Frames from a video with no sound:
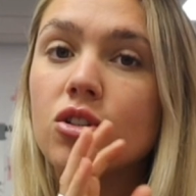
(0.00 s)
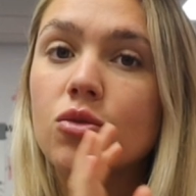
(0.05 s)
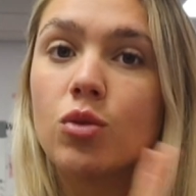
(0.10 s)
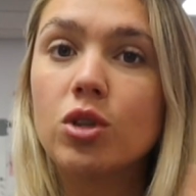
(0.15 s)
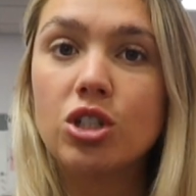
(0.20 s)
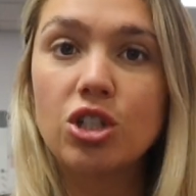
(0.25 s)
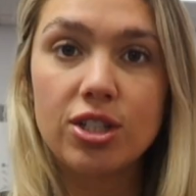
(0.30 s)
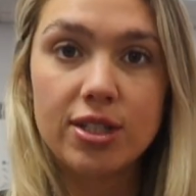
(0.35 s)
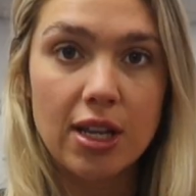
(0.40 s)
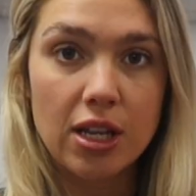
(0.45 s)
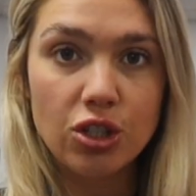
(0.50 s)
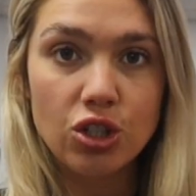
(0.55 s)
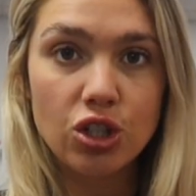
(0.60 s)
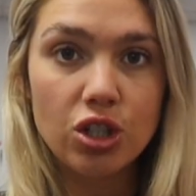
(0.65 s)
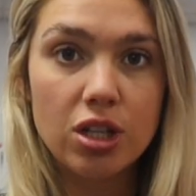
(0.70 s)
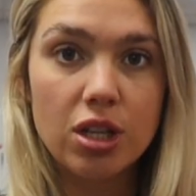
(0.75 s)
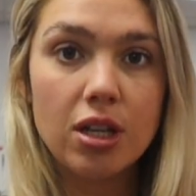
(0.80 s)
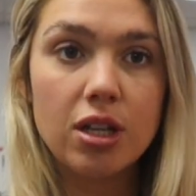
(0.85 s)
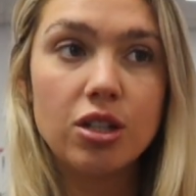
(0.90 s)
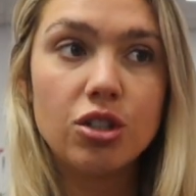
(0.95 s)
which
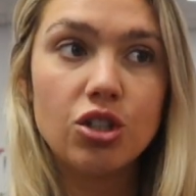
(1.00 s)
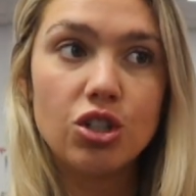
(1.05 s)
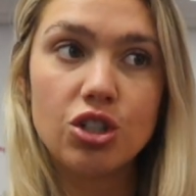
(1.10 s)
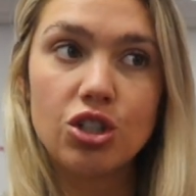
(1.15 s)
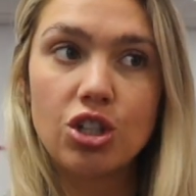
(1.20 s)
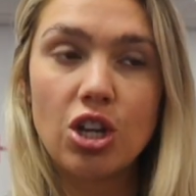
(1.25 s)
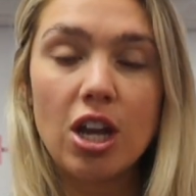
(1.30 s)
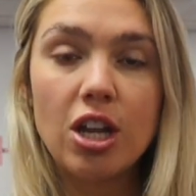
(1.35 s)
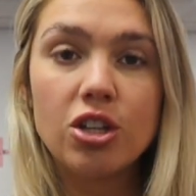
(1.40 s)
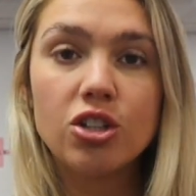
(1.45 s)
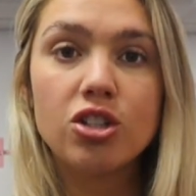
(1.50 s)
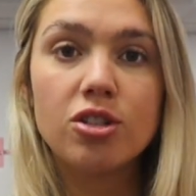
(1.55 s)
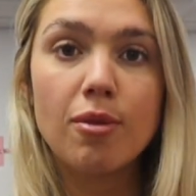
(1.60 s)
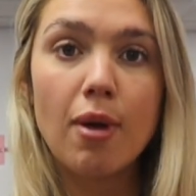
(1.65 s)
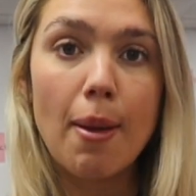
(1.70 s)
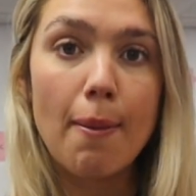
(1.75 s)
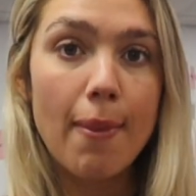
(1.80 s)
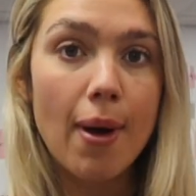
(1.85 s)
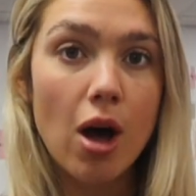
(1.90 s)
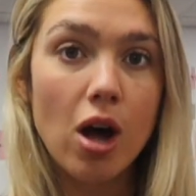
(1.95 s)
essentially just changed
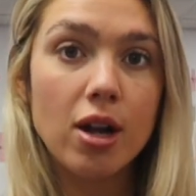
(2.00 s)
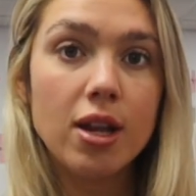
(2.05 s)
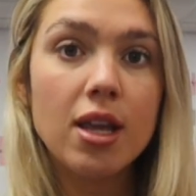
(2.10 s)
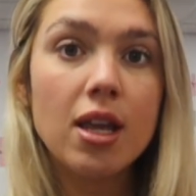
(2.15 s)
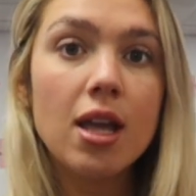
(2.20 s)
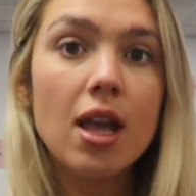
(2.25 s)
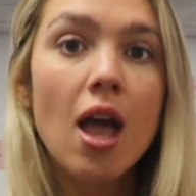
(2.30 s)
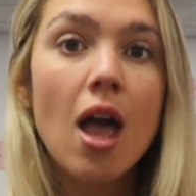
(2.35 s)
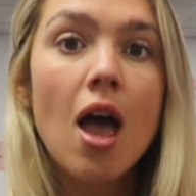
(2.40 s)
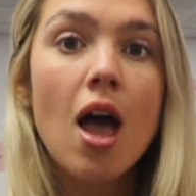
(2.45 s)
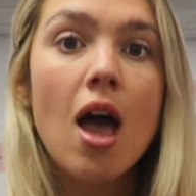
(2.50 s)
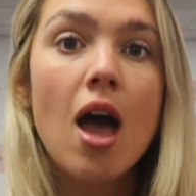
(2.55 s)
my body.